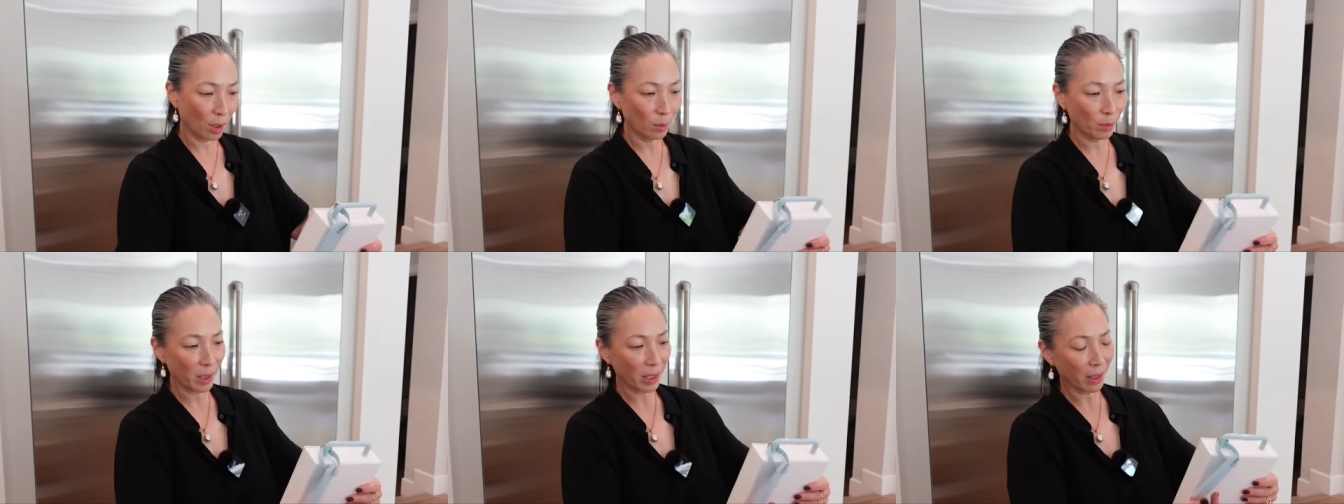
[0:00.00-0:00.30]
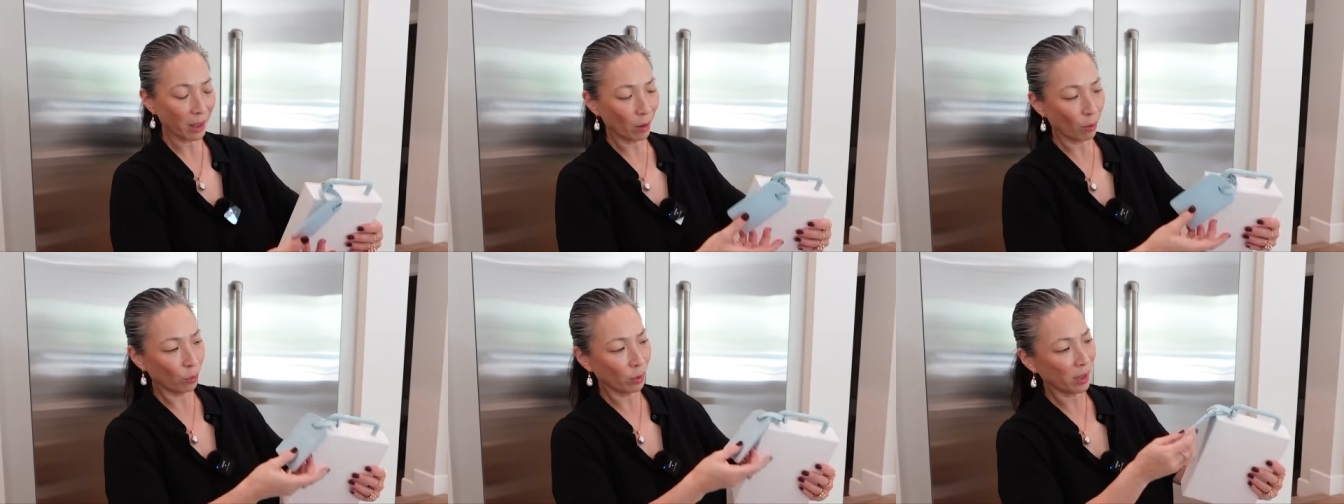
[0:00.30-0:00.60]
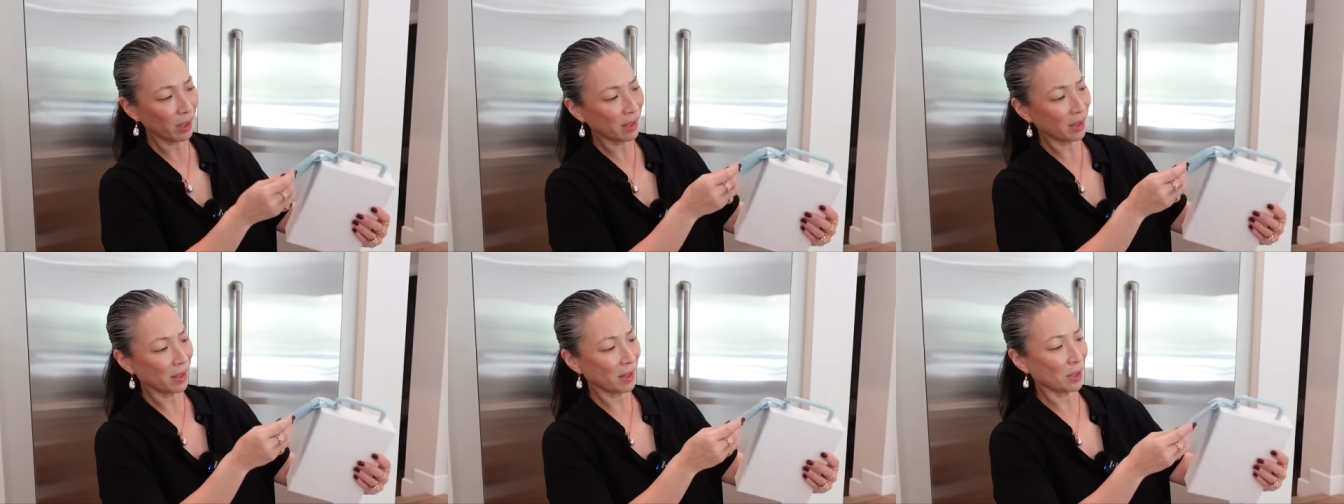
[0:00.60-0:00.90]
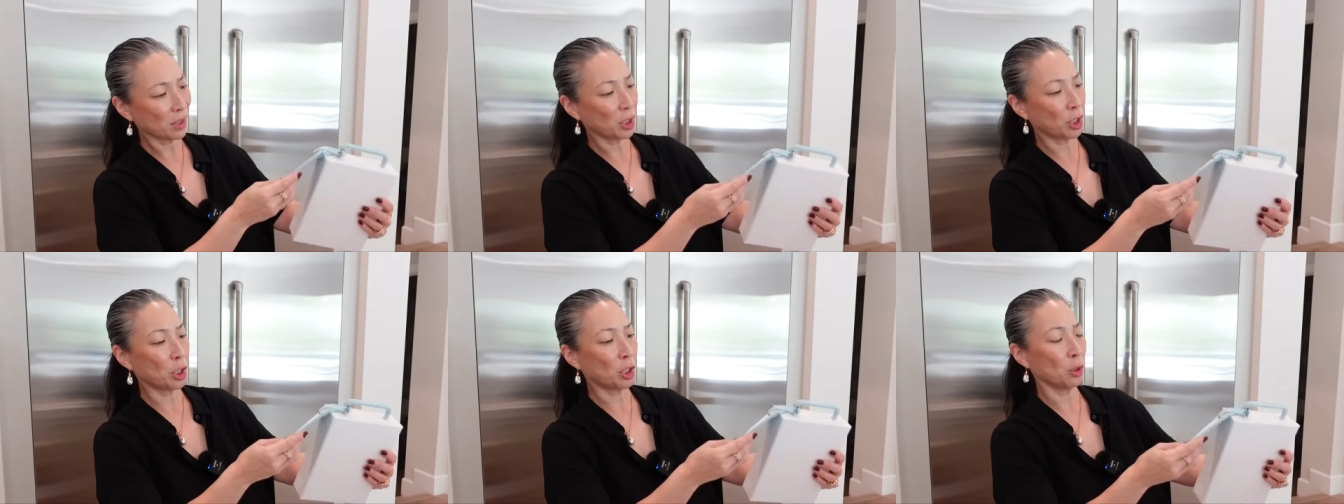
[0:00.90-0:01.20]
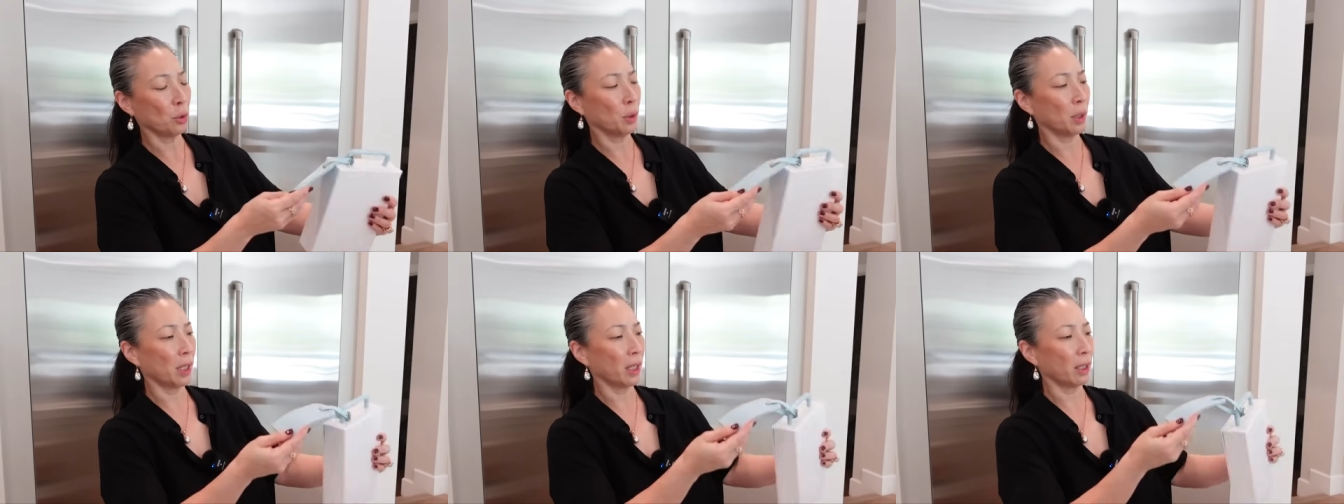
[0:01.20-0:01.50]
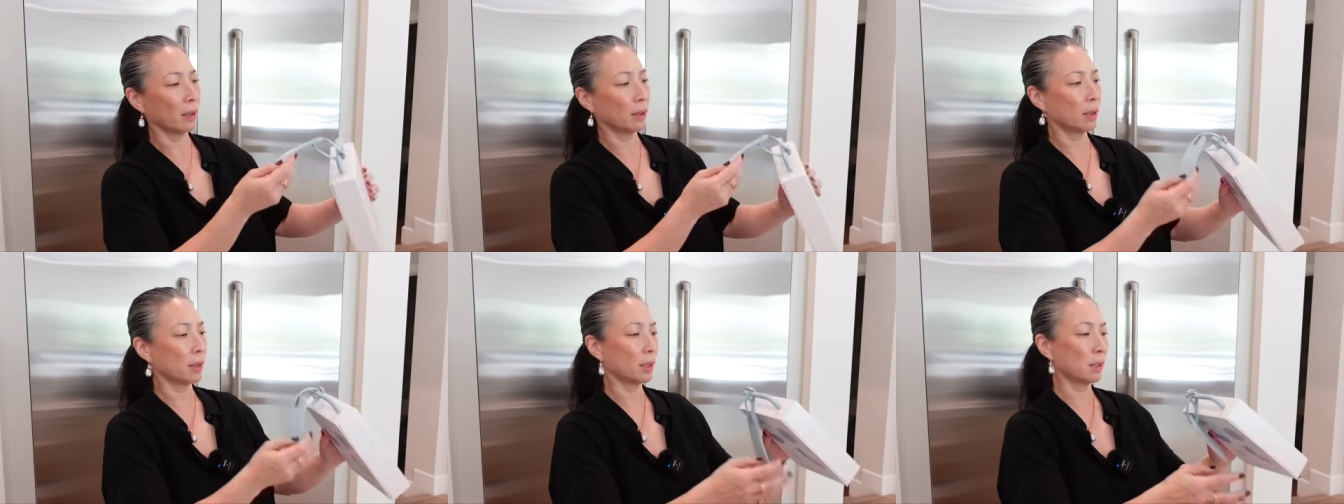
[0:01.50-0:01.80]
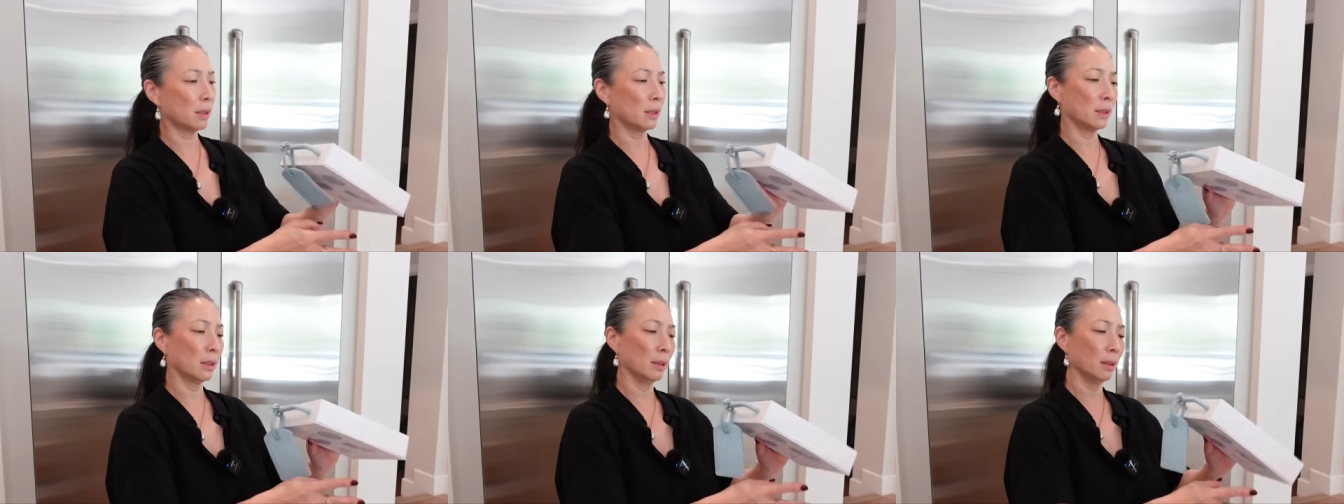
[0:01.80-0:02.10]
Oh my God, what is this
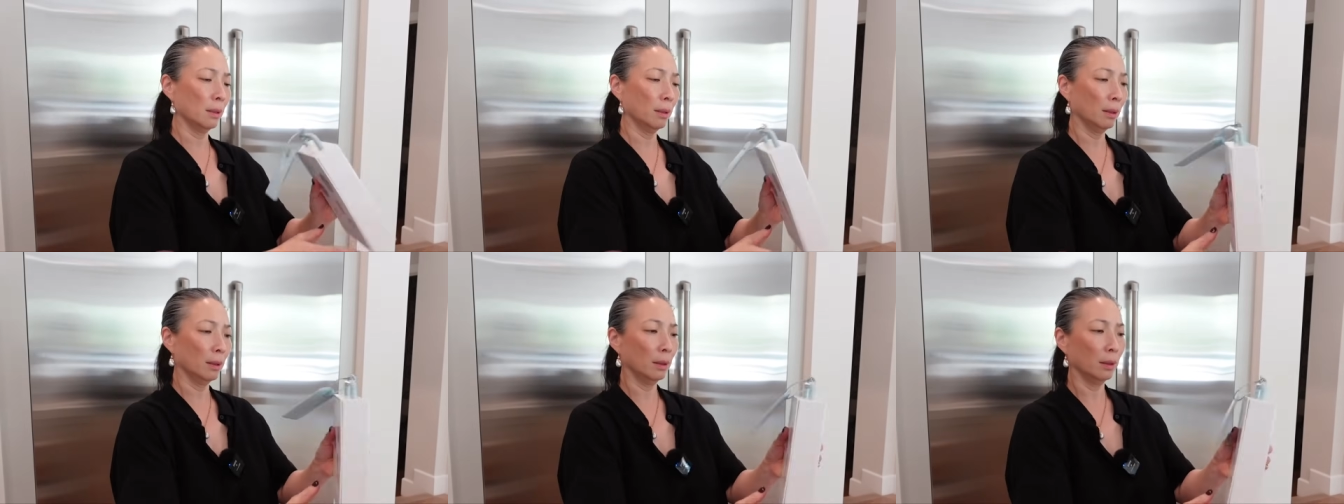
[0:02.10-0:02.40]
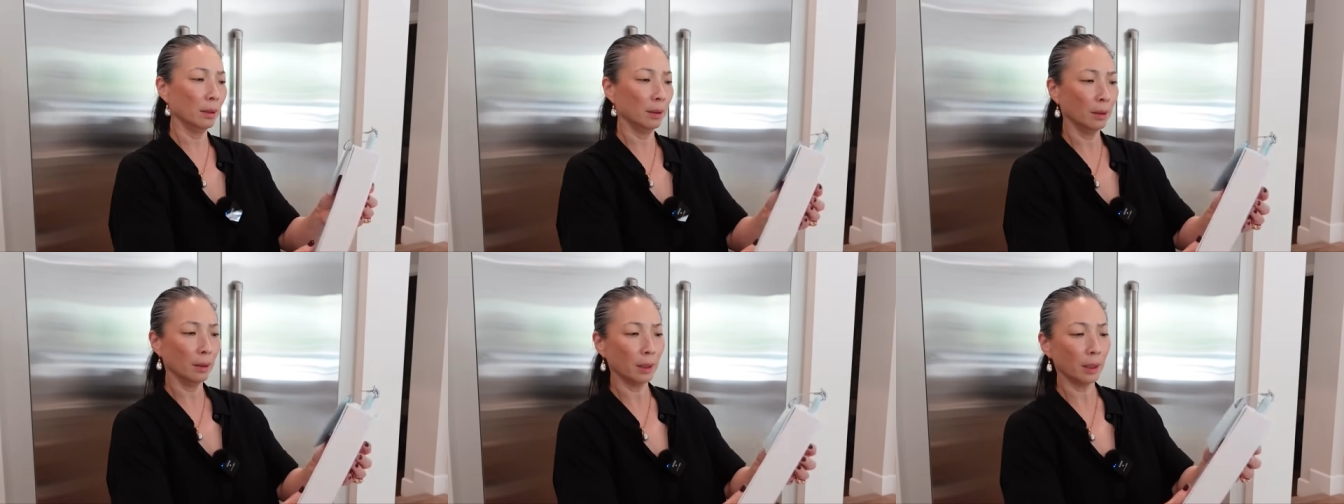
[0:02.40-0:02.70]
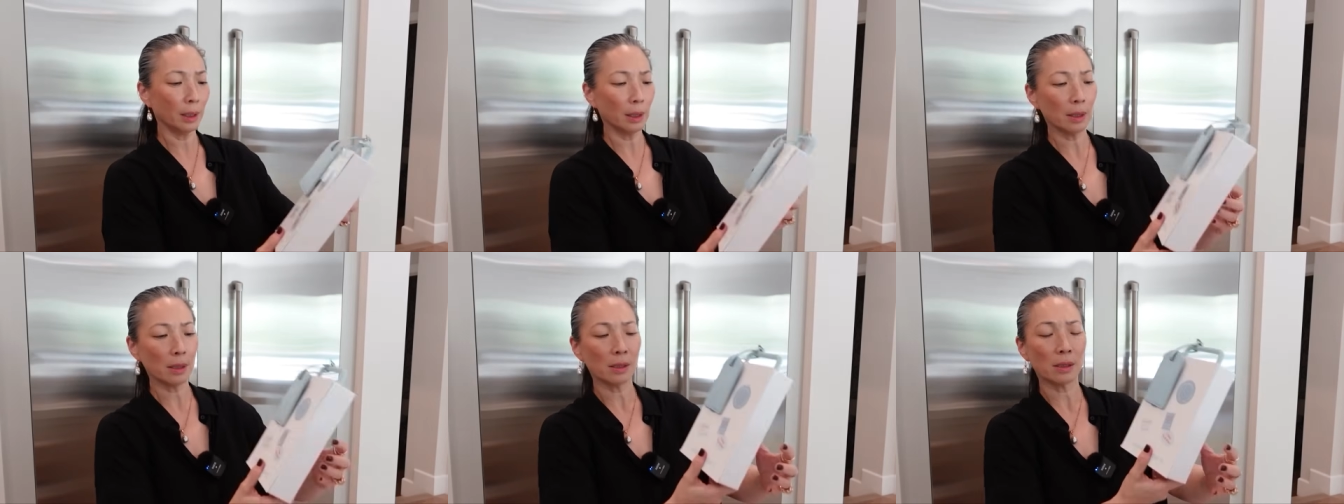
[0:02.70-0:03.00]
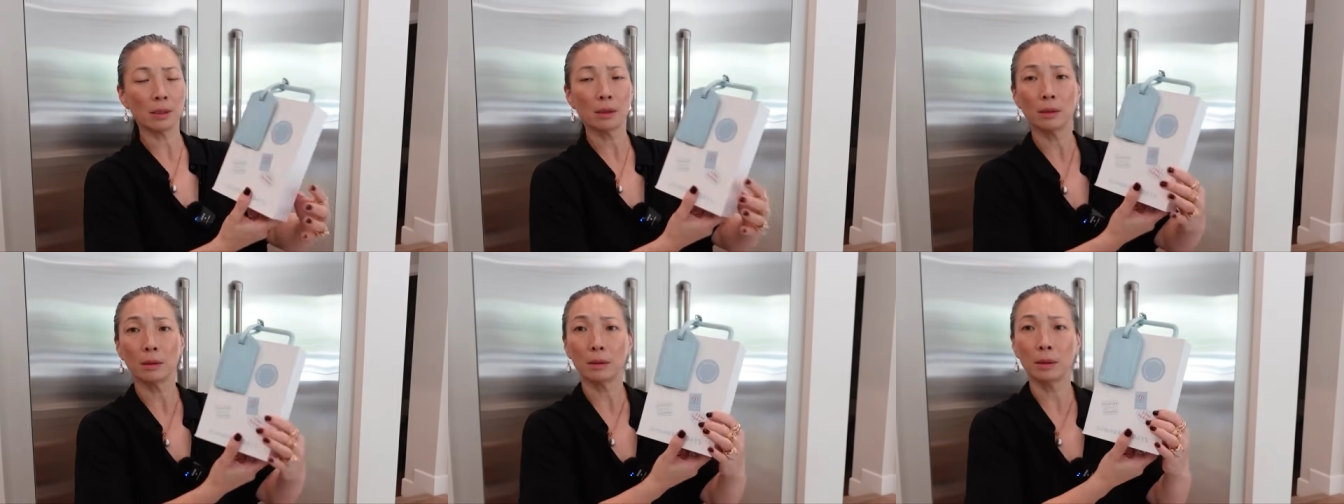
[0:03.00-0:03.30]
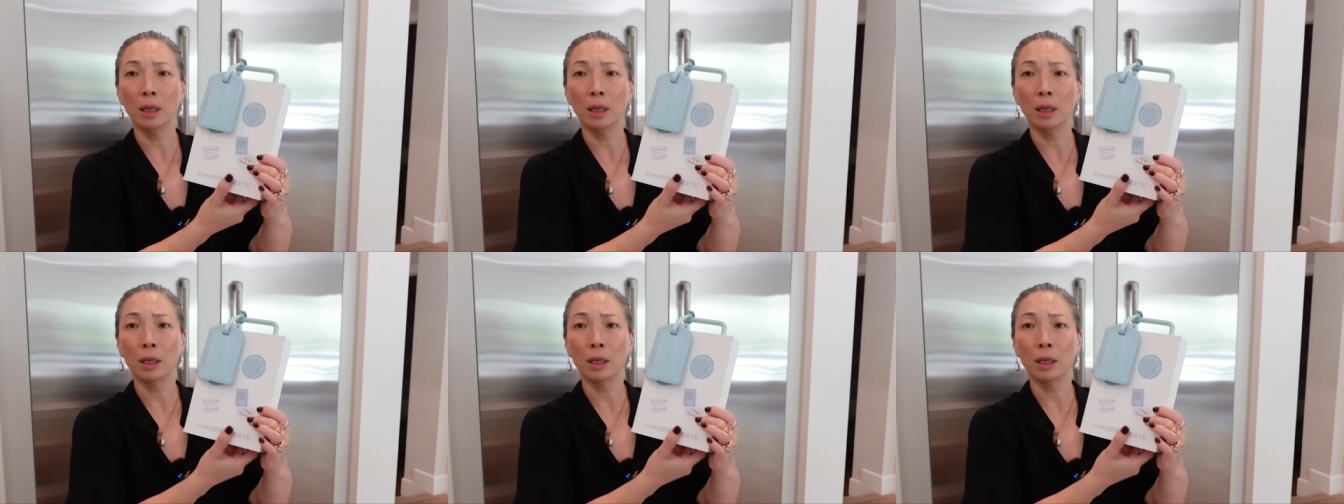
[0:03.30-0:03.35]
cuteness? Look at this little,